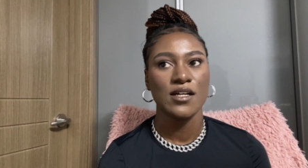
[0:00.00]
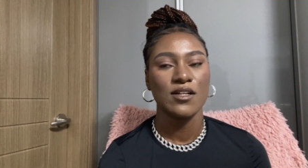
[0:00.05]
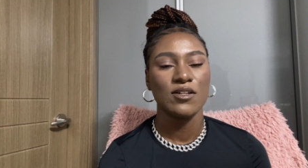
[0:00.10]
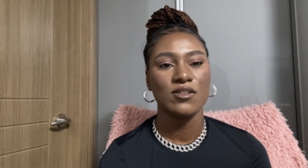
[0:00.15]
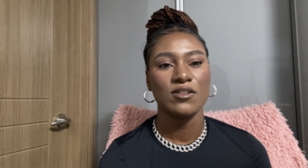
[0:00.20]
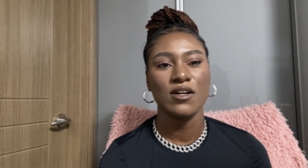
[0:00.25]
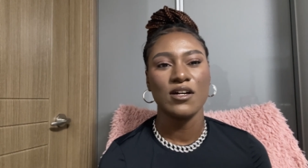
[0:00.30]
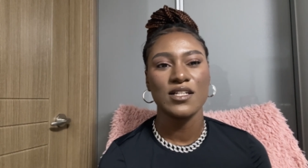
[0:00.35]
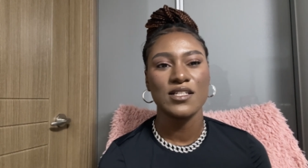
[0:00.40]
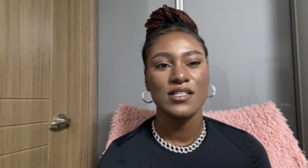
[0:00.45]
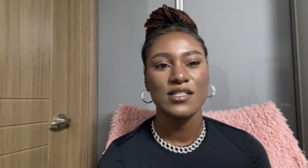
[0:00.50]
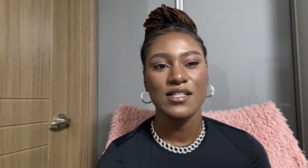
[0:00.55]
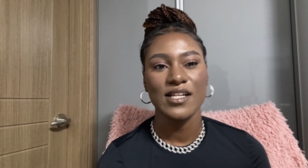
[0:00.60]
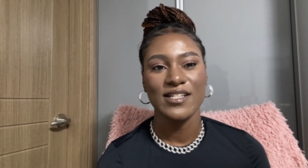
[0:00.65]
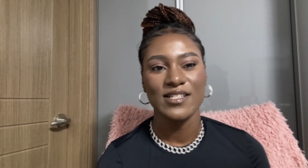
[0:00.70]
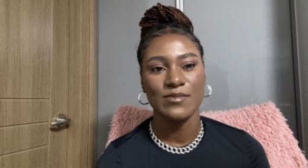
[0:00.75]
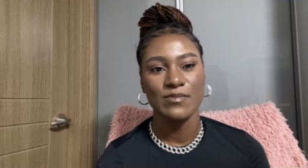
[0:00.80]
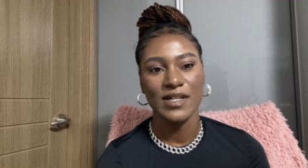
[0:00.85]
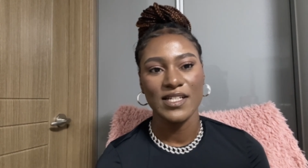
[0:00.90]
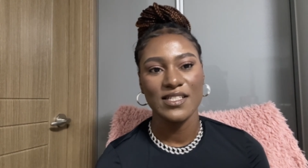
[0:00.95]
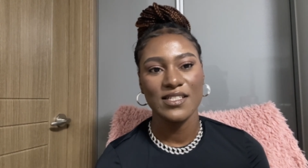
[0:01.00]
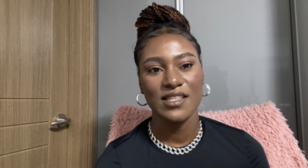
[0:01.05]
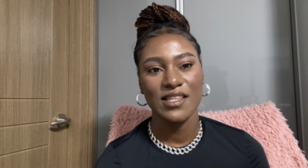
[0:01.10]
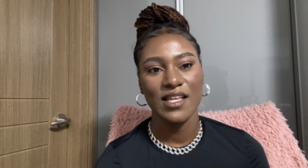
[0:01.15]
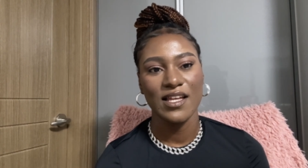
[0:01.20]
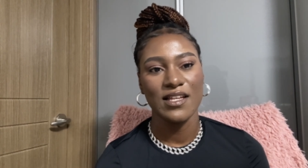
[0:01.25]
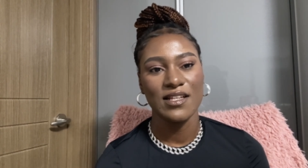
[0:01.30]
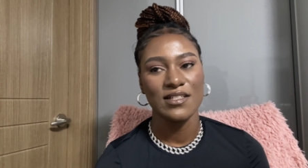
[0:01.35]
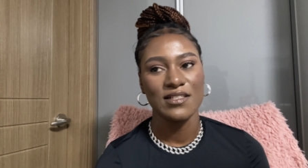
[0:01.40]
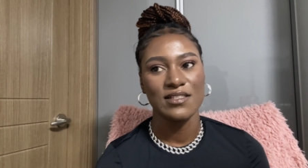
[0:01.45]
Not as much
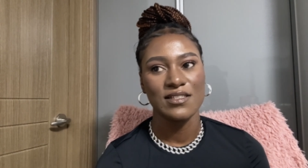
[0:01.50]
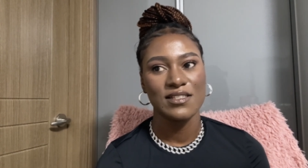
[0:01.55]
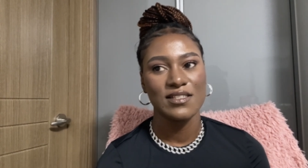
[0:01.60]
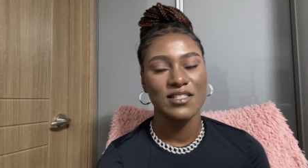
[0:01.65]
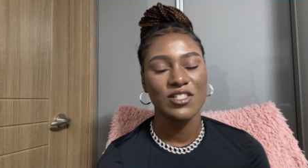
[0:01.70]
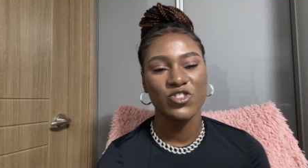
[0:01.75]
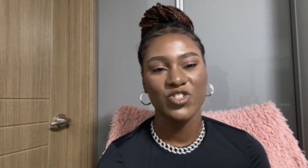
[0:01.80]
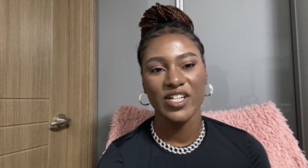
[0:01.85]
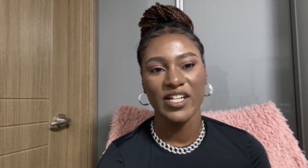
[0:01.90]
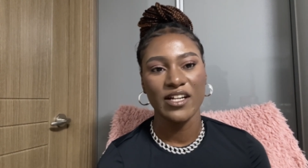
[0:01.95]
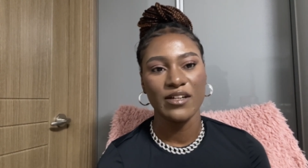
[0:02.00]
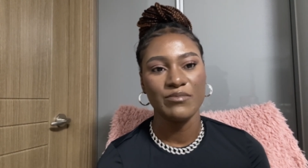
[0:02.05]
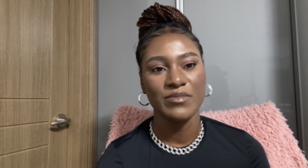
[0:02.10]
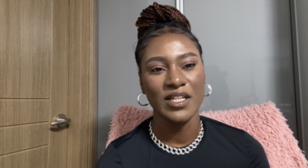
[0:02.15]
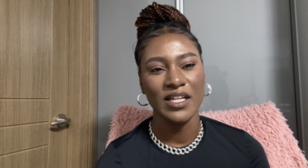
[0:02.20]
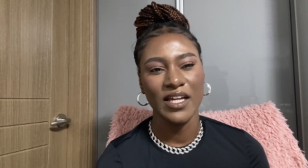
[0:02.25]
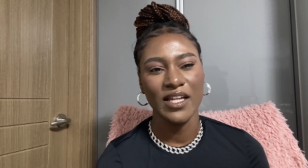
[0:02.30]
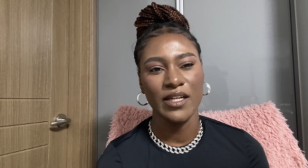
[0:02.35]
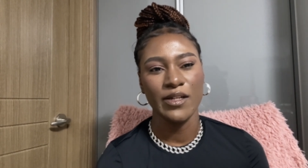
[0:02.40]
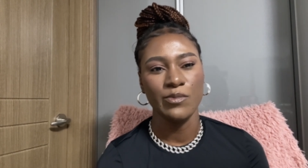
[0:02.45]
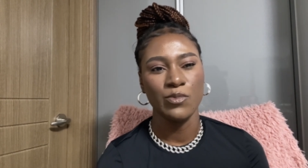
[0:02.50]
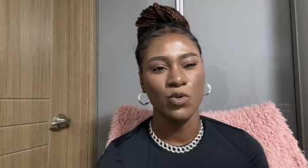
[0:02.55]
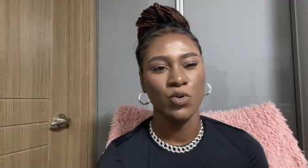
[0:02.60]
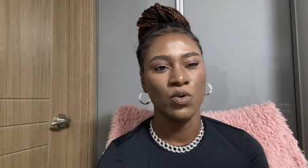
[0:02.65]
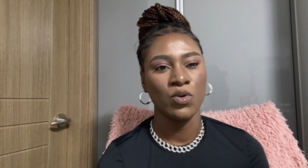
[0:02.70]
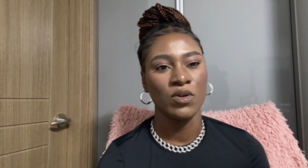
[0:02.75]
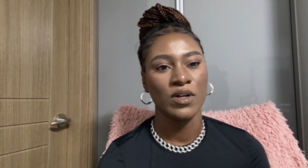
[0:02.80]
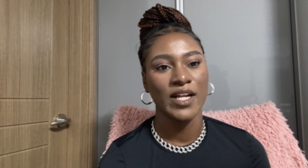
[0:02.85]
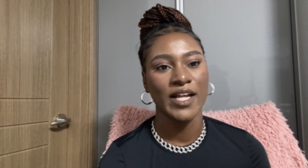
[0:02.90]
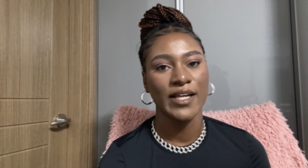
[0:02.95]
things trigger me
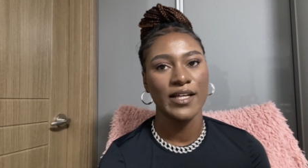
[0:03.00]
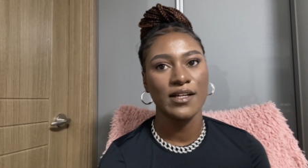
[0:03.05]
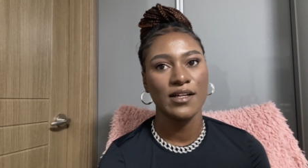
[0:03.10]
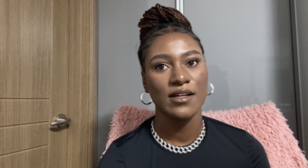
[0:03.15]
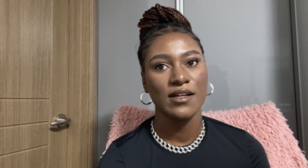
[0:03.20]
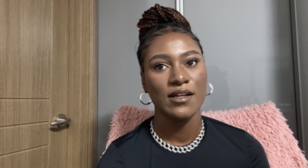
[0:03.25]
anymore, like